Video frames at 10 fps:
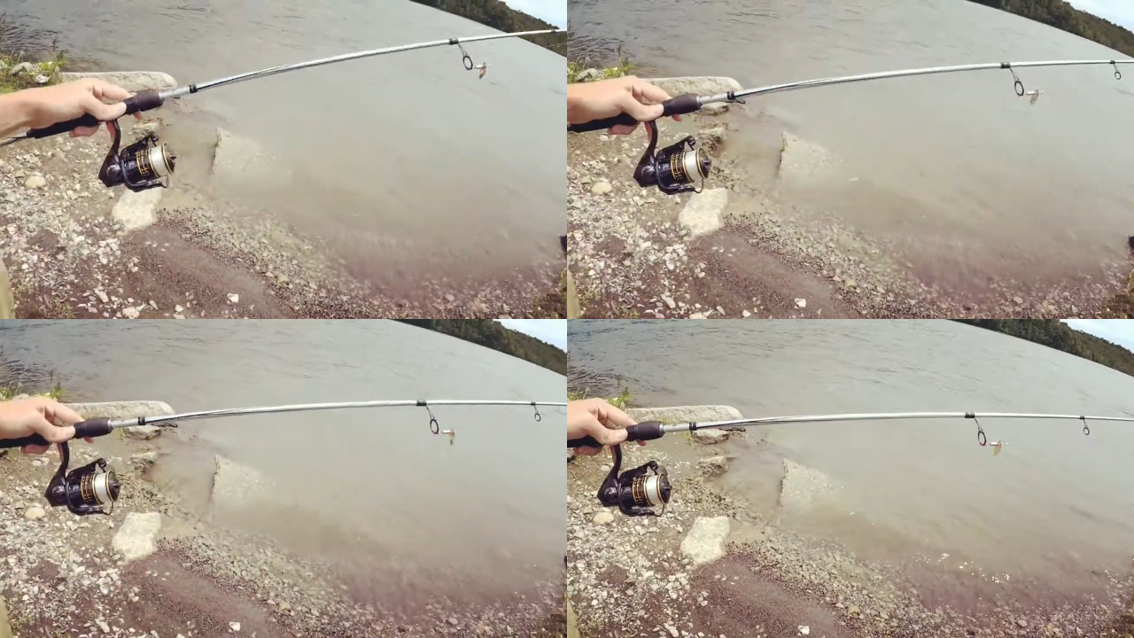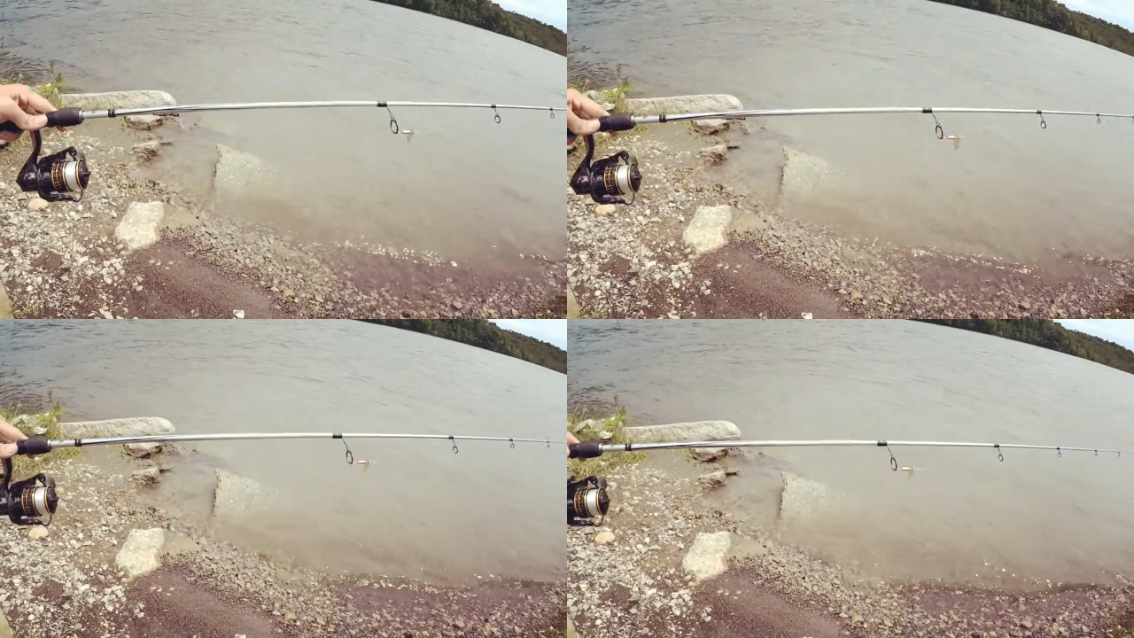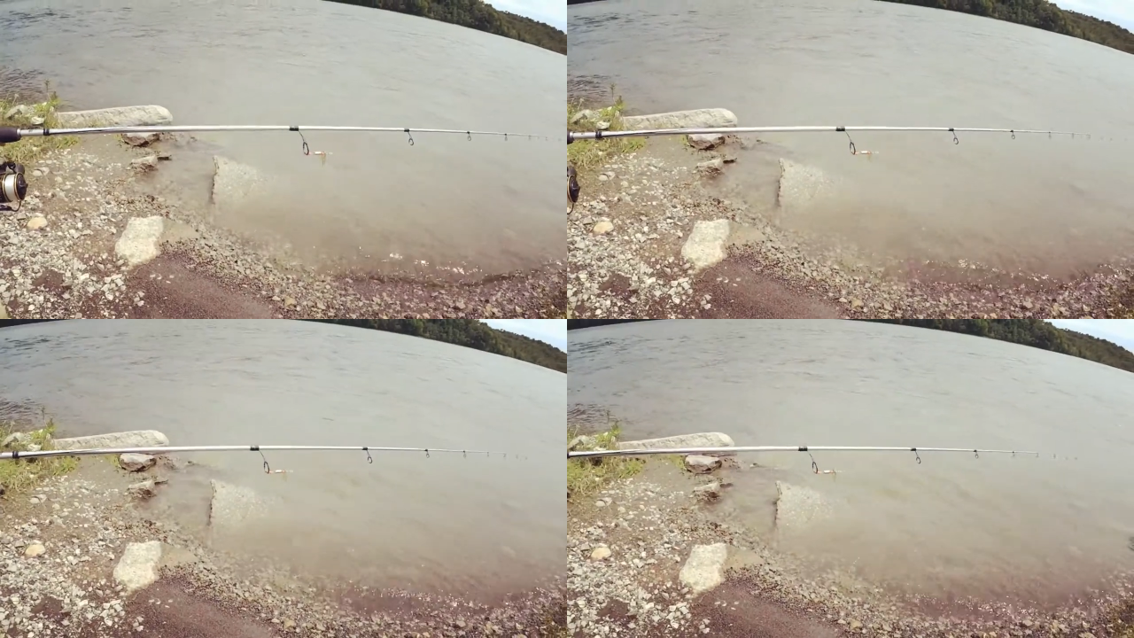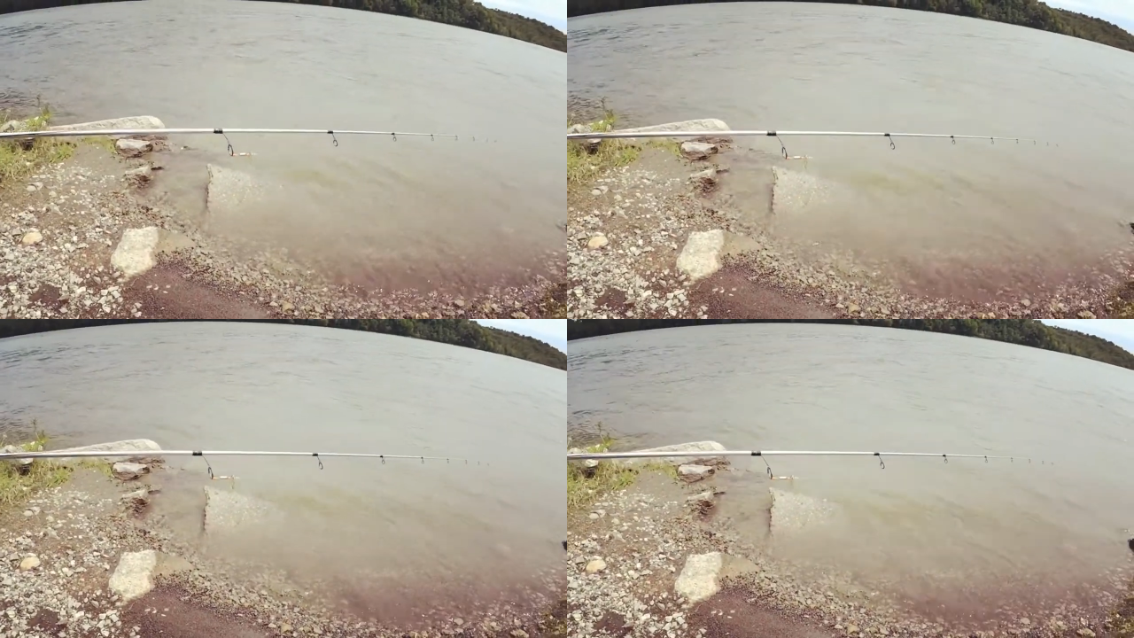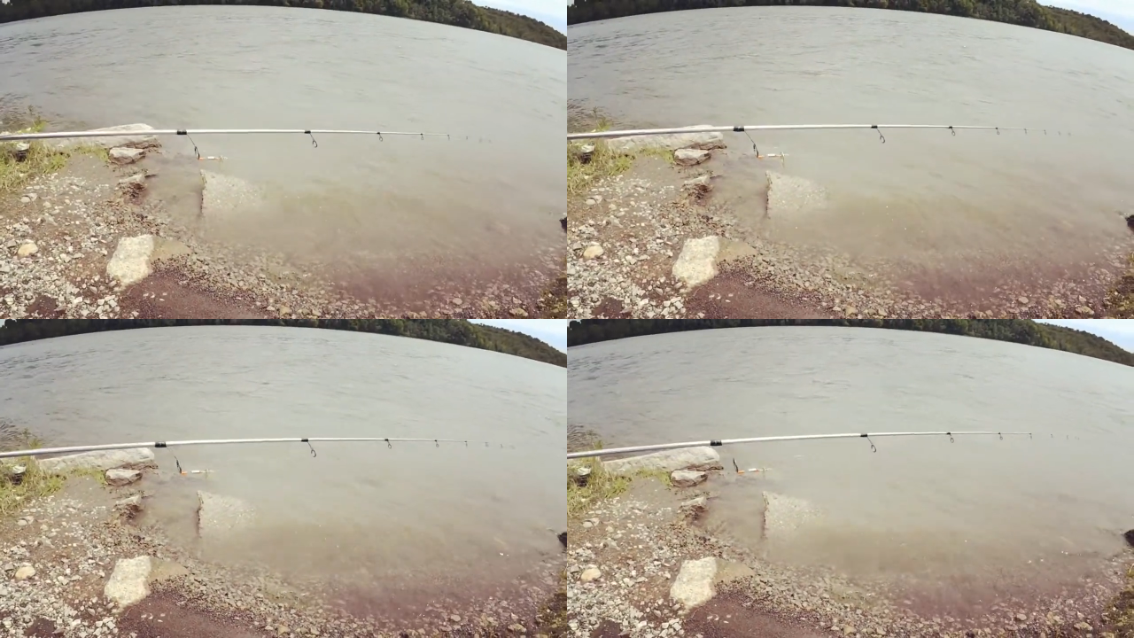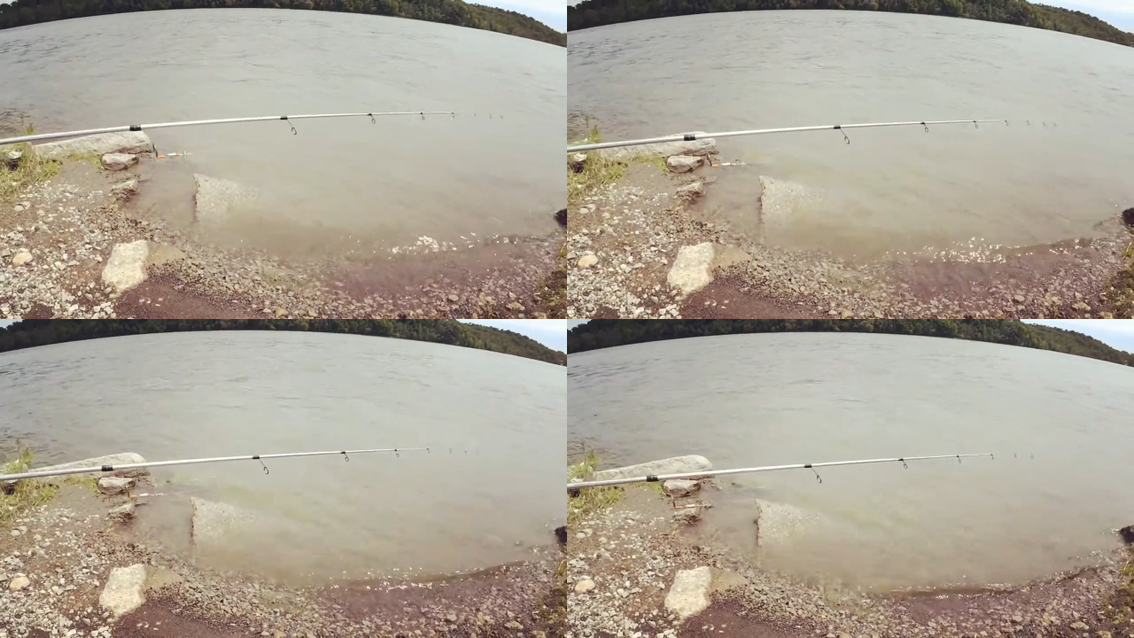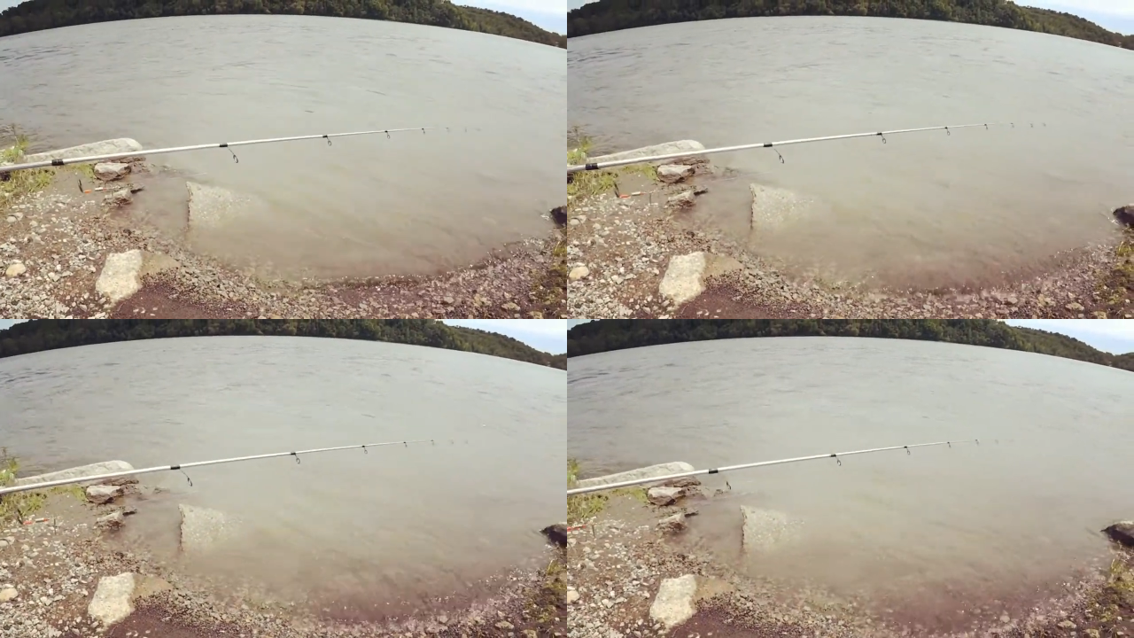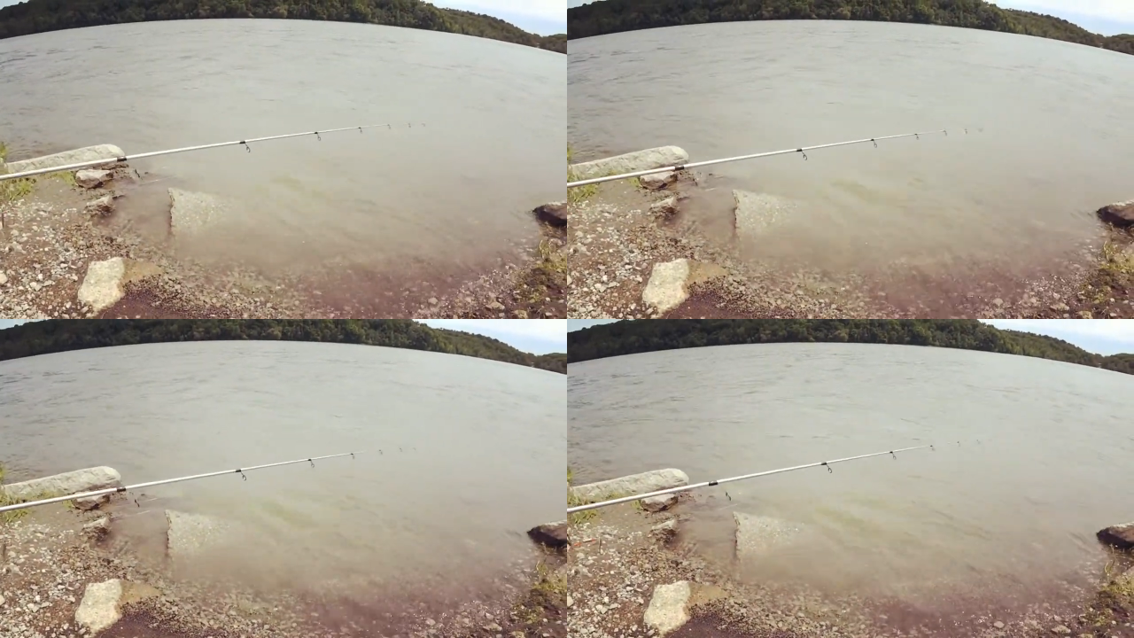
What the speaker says: [unreadable: no face in view]